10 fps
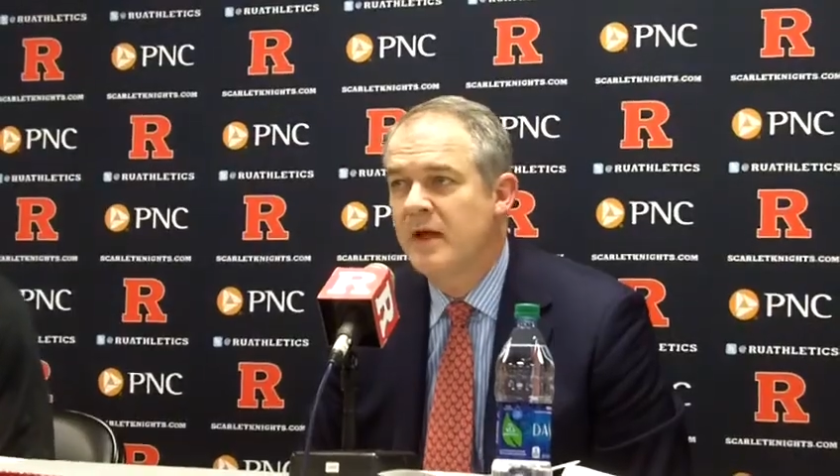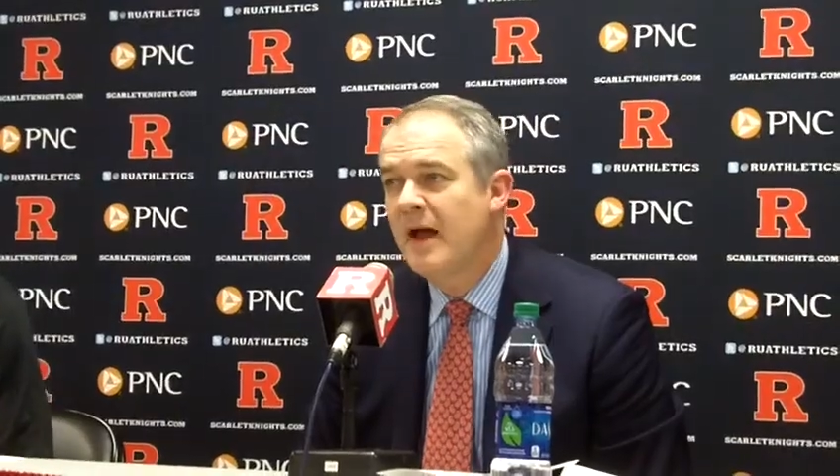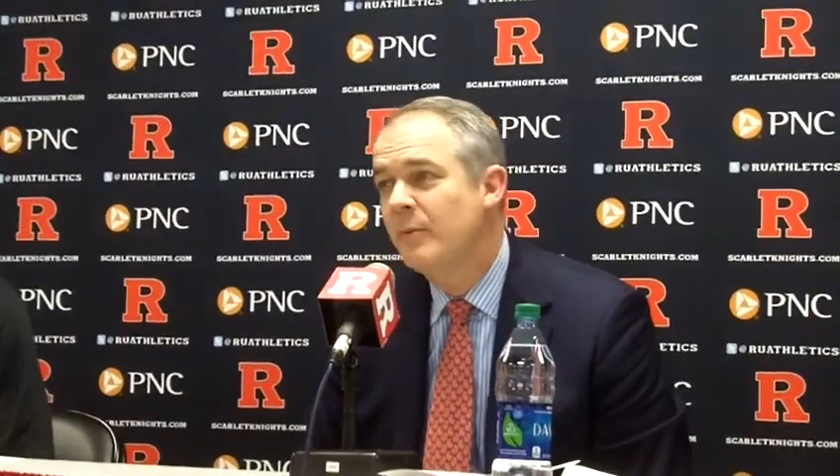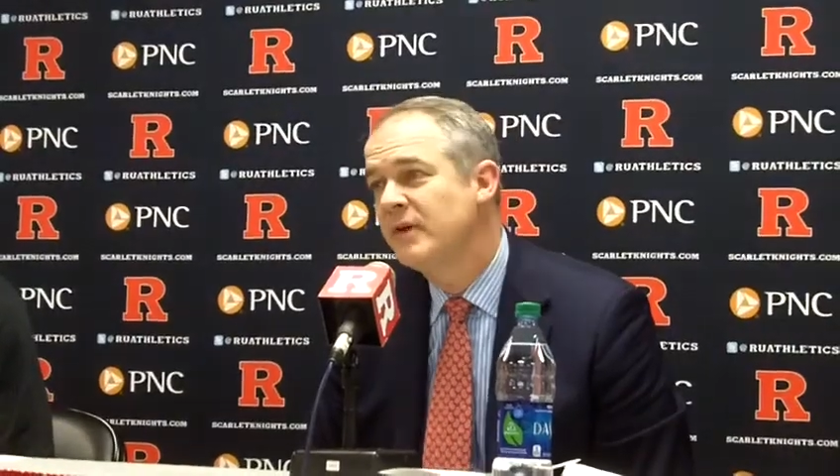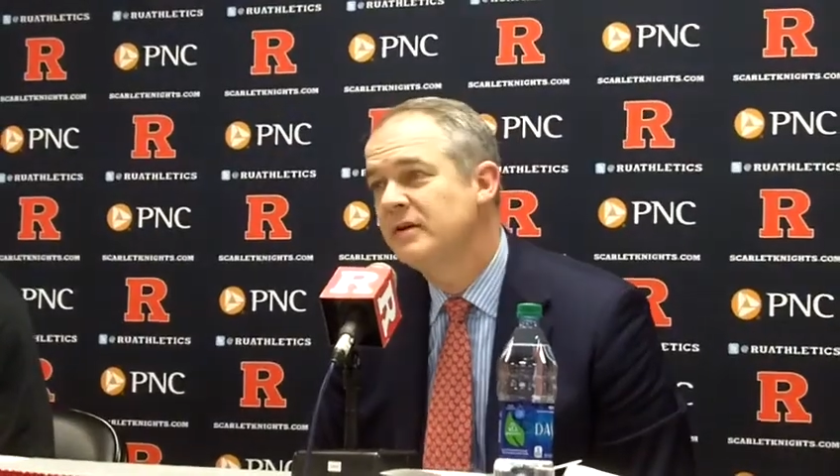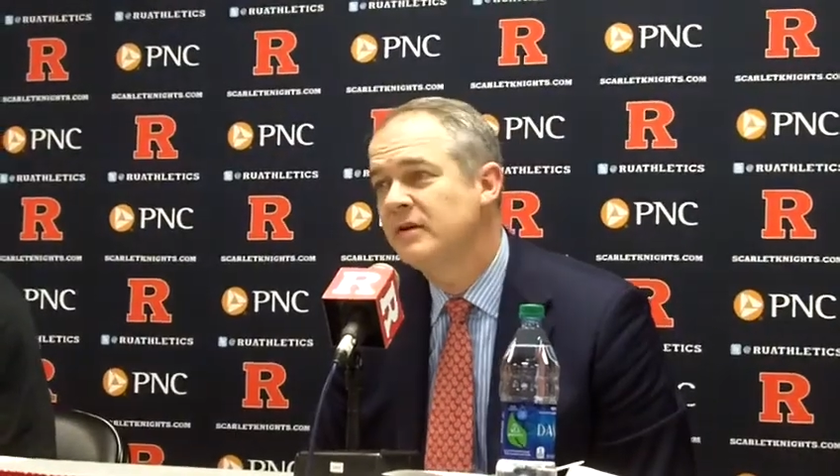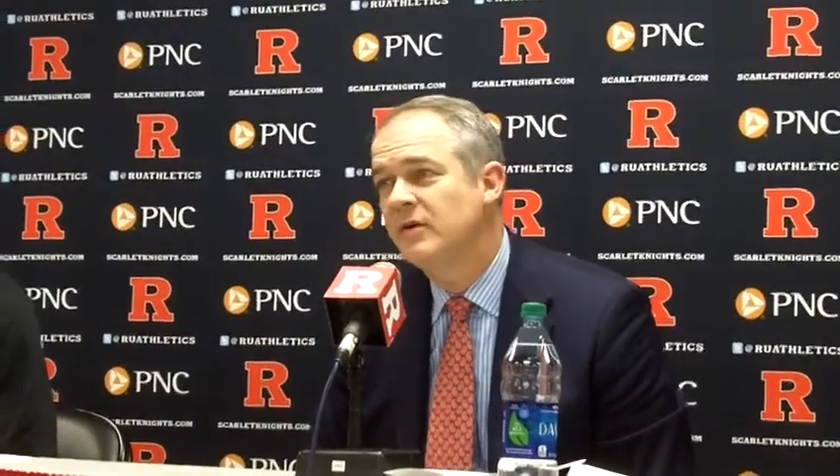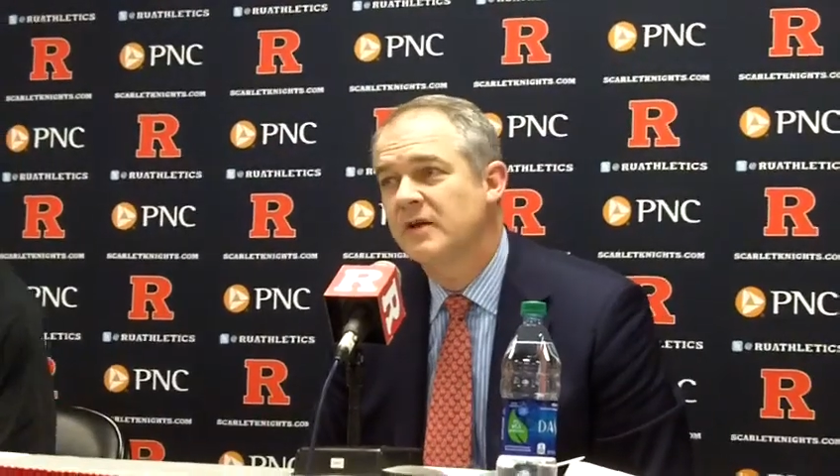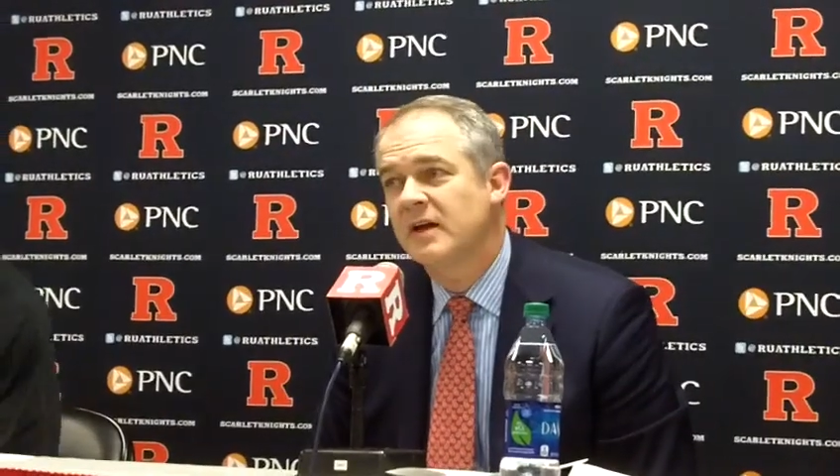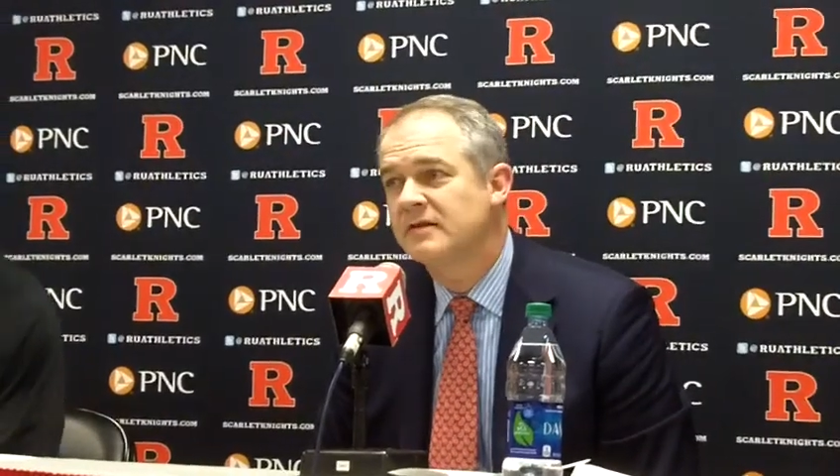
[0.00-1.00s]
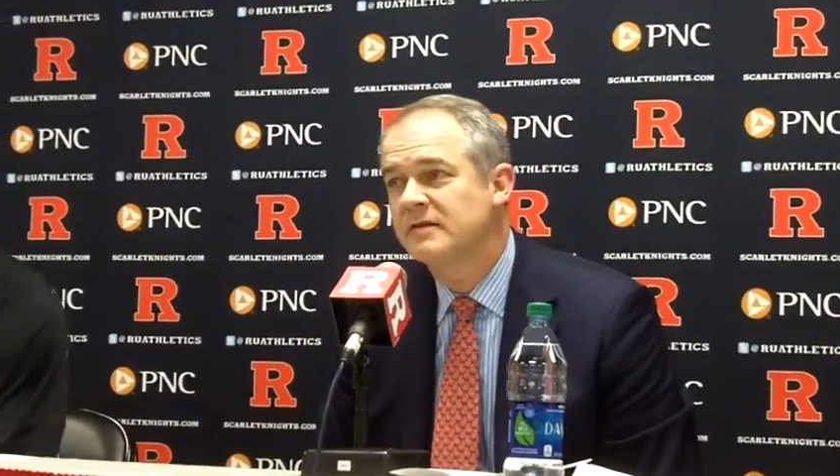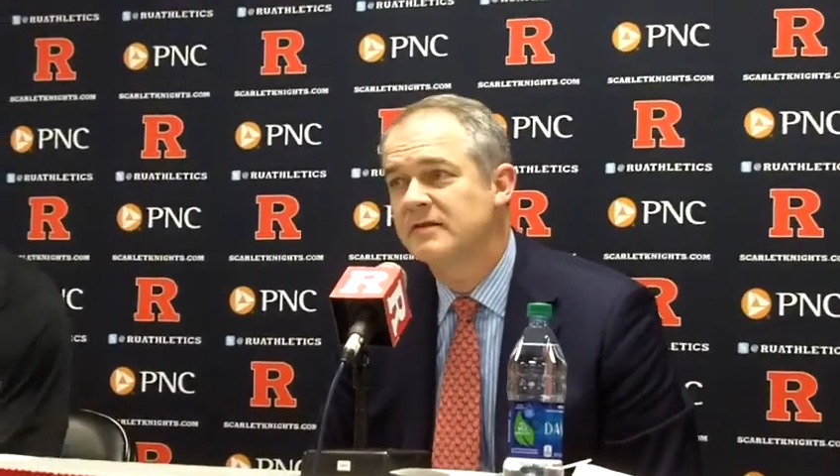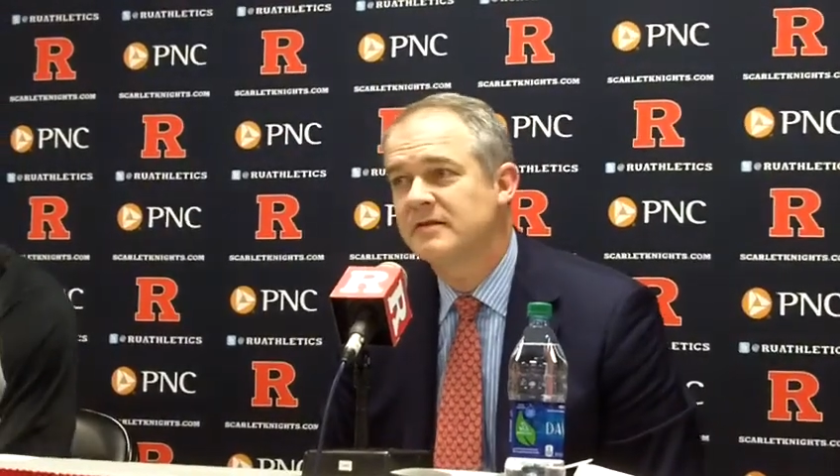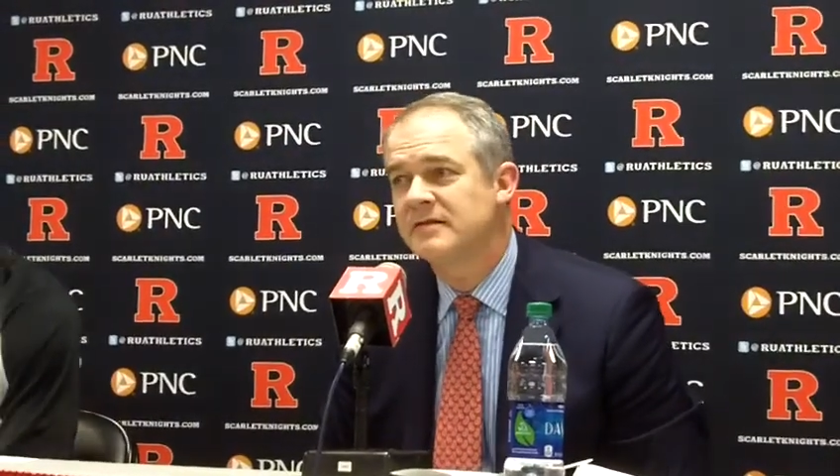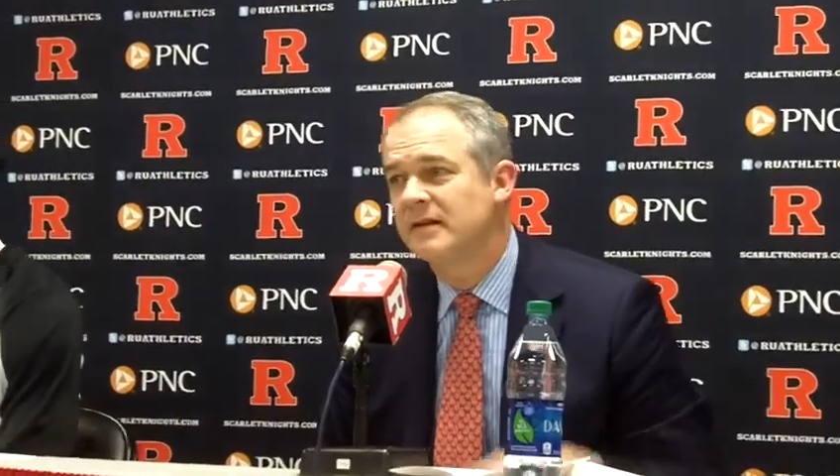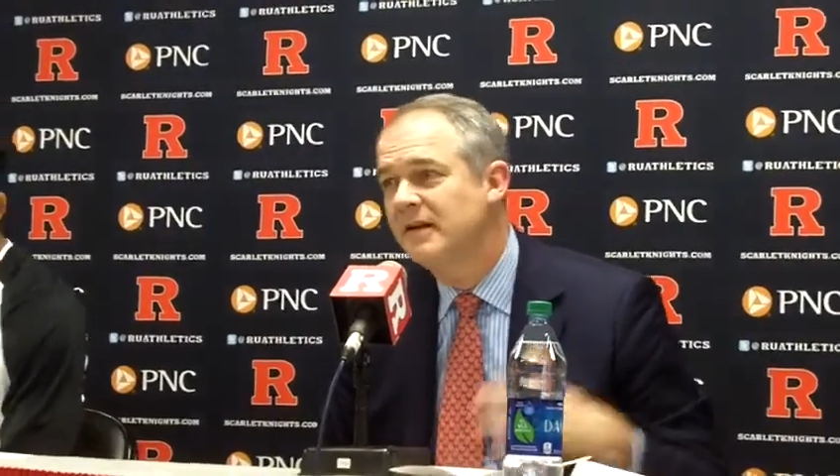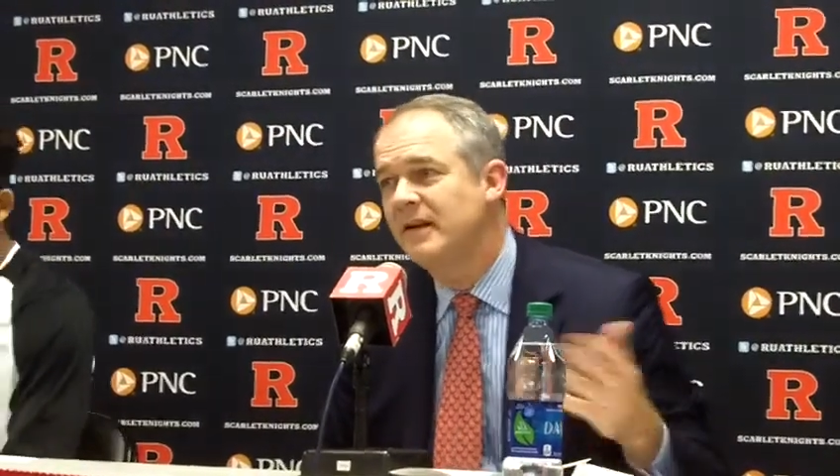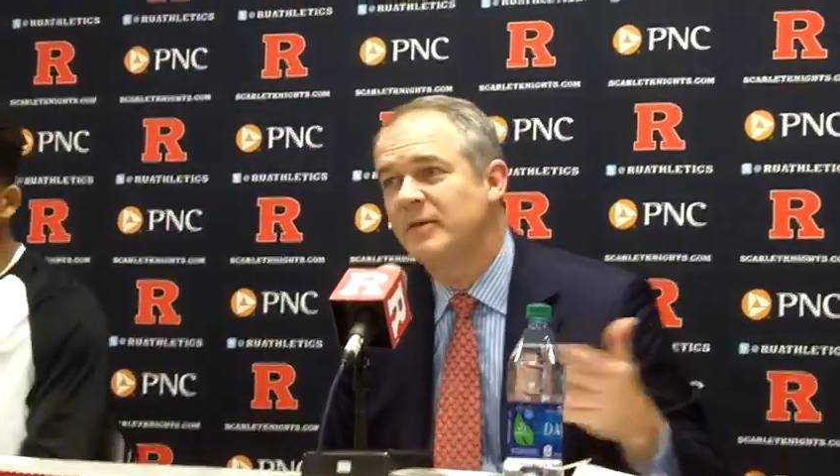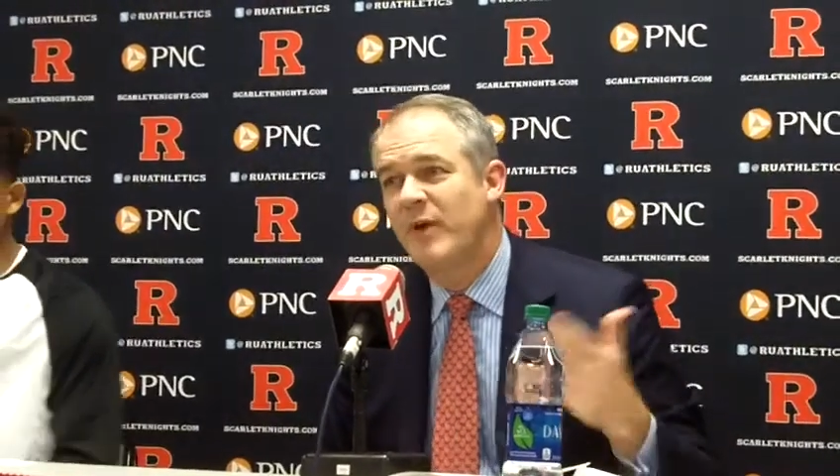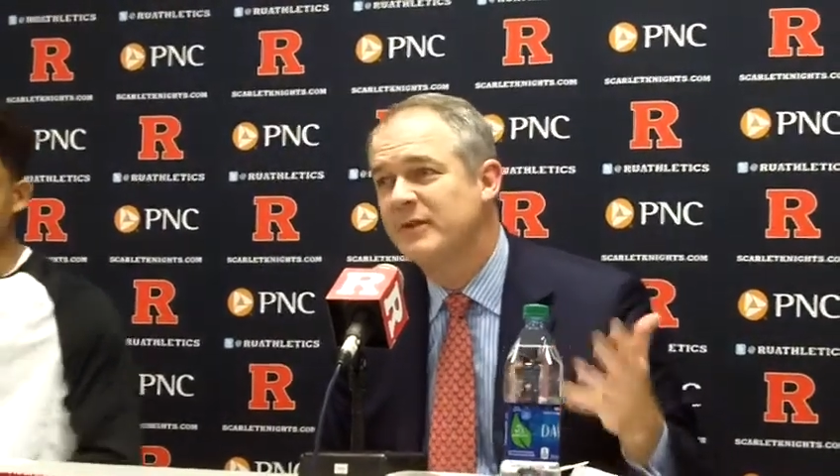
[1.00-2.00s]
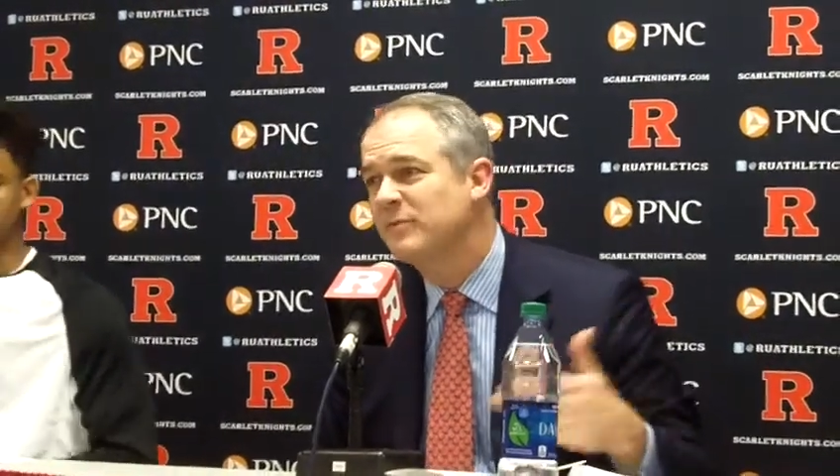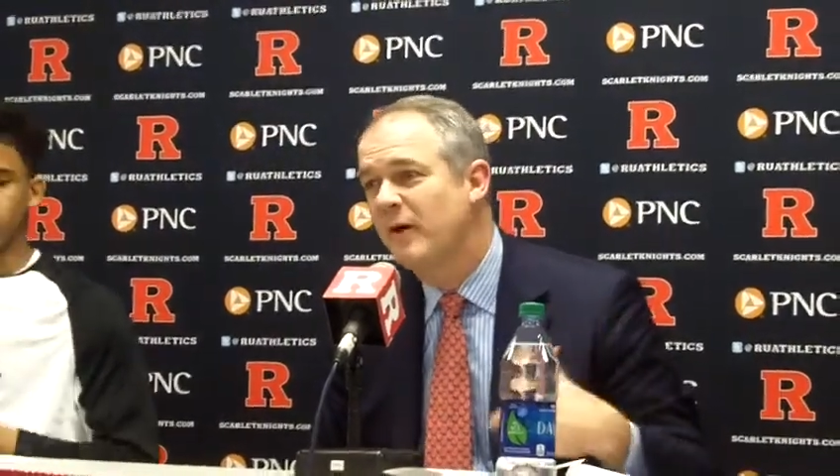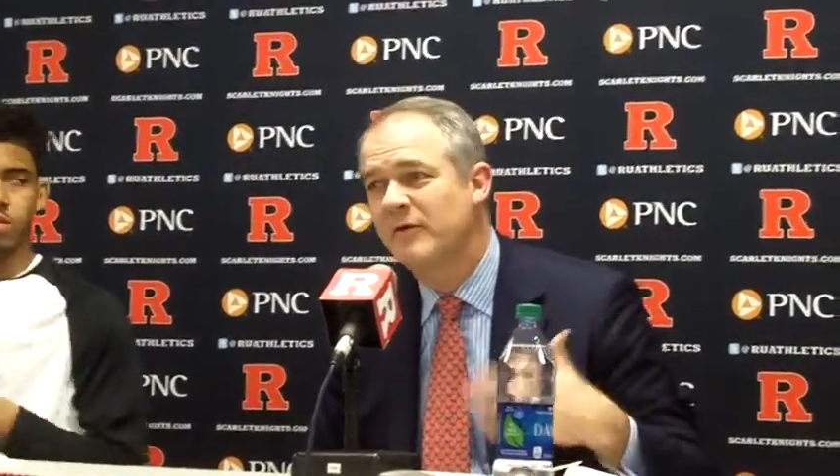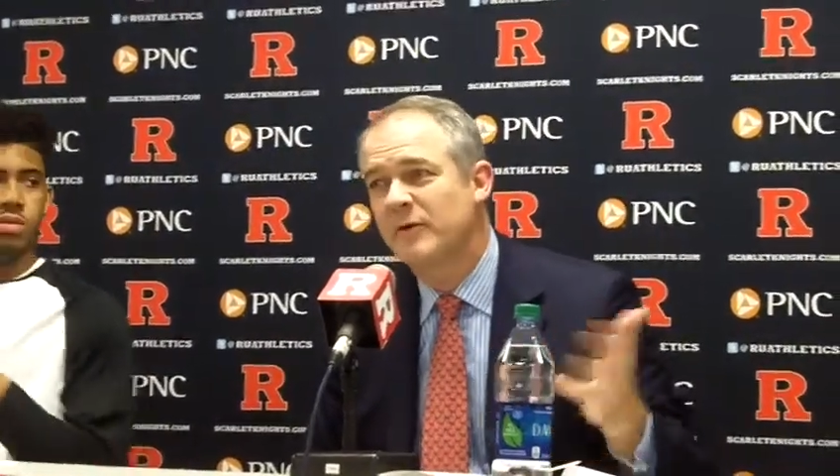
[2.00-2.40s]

yeah, but you know, you guys, this isn't Little League Baseball.